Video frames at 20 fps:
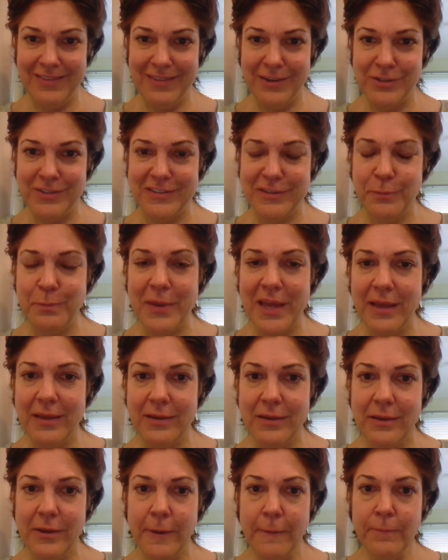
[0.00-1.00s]

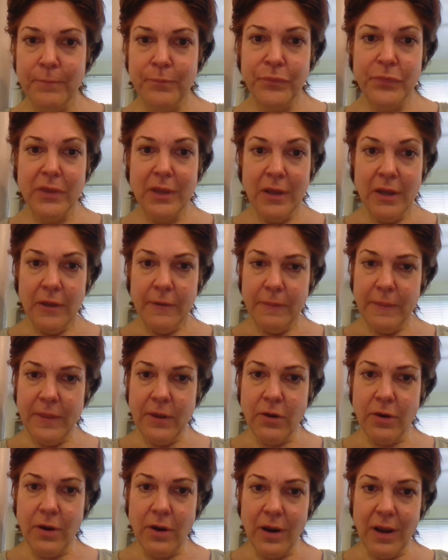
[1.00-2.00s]

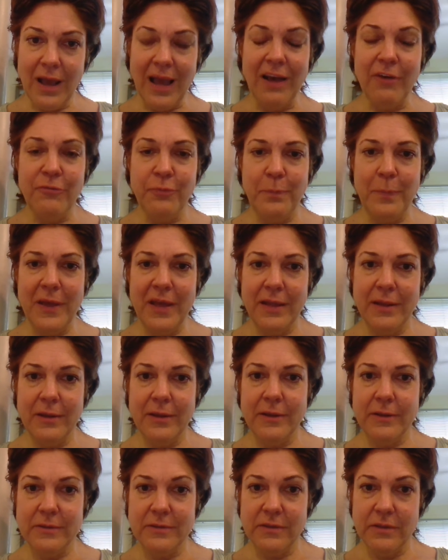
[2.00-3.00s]
There have
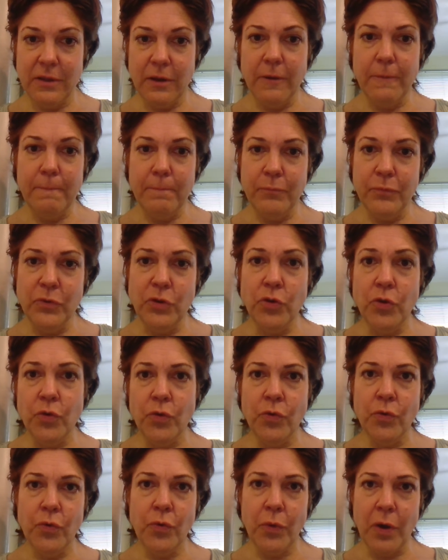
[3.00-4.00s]
been
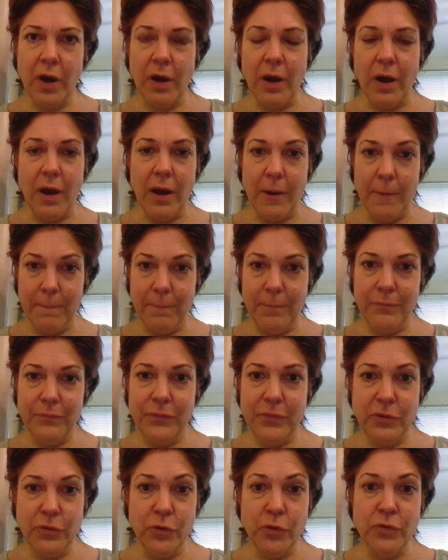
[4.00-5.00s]
new
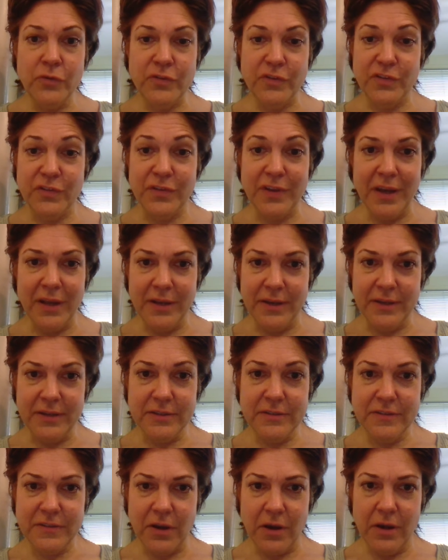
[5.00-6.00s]

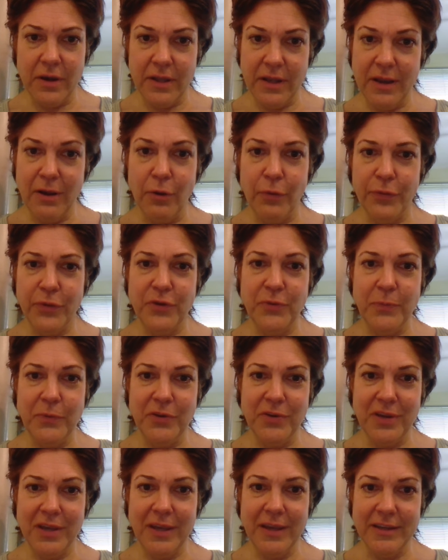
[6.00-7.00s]
studies on health
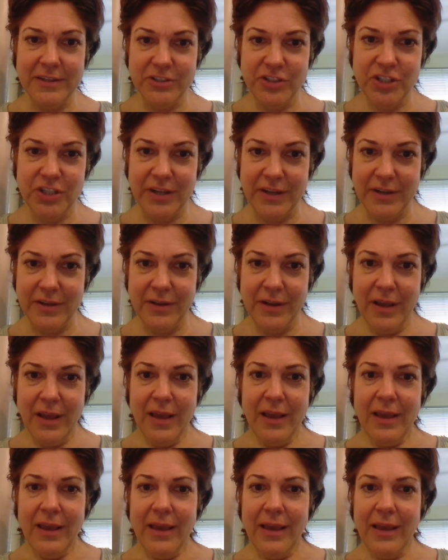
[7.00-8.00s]
communication,
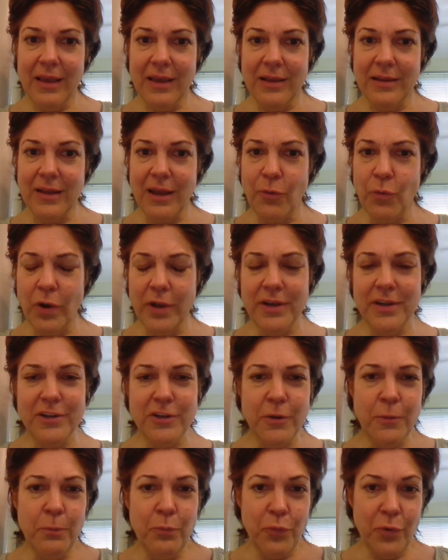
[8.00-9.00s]
and I wanted
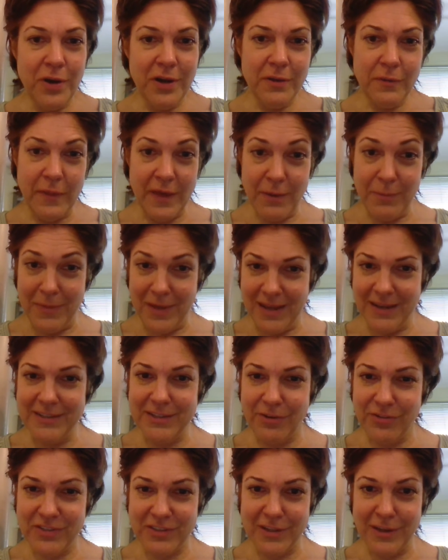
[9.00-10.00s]
to bring them in
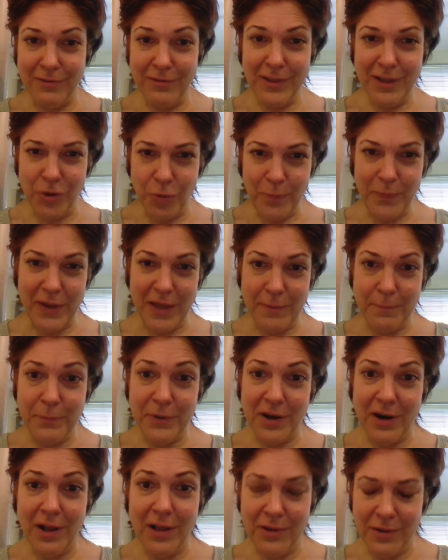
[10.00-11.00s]
just a little bit, but